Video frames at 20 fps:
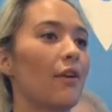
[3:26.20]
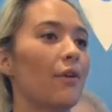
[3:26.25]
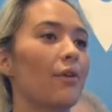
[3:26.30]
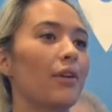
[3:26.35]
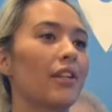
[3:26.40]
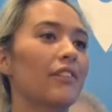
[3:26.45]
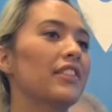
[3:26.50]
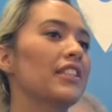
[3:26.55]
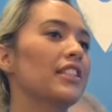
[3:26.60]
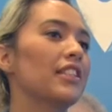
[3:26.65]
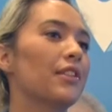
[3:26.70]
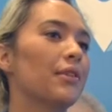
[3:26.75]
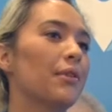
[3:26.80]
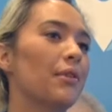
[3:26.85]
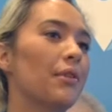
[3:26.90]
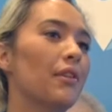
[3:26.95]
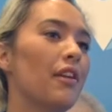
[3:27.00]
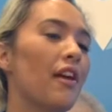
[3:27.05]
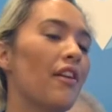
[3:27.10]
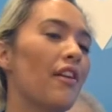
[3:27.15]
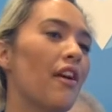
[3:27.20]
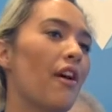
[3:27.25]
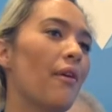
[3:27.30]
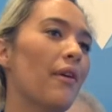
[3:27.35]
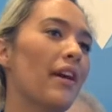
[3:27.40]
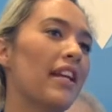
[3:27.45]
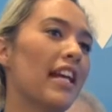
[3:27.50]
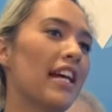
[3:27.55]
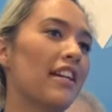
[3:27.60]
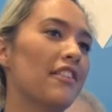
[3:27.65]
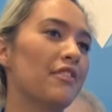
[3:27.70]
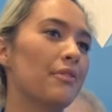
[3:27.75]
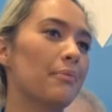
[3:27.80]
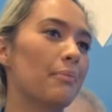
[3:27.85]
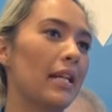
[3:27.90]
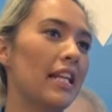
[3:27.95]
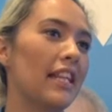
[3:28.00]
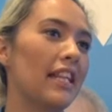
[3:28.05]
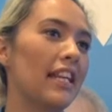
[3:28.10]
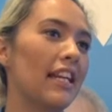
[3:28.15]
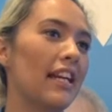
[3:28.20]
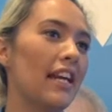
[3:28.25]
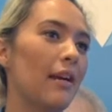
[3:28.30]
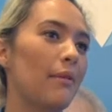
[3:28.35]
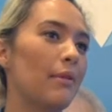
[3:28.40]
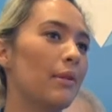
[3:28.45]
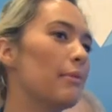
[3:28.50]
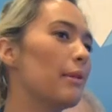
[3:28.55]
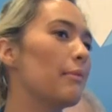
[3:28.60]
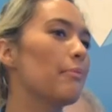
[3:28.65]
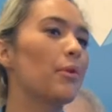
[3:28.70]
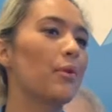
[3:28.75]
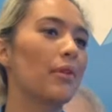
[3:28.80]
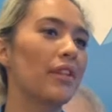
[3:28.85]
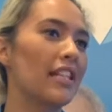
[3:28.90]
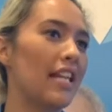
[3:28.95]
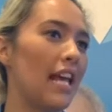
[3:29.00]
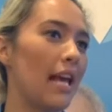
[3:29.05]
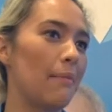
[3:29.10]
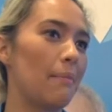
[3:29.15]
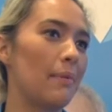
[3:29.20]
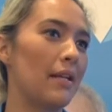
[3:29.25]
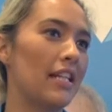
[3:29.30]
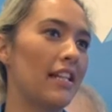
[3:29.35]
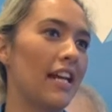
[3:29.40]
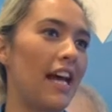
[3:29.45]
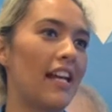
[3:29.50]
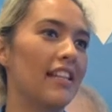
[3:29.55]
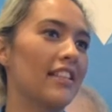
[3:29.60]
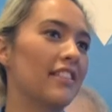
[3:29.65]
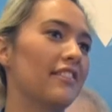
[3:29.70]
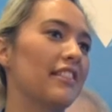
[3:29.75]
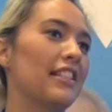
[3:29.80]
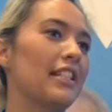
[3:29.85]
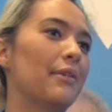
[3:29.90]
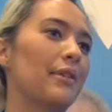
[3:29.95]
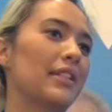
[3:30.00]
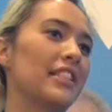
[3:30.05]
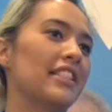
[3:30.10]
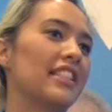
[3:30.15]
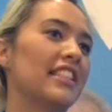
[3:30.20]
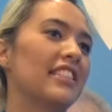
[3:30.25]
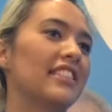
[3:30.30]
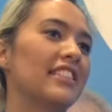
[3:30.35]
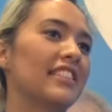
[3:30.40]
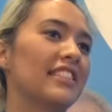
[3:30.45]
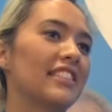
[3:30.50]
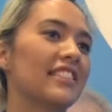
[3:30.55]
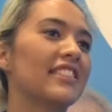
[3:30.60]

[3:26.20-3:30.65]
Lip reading: or give us a call on 0800 Be There, and we'd be more than happy to answer any questions.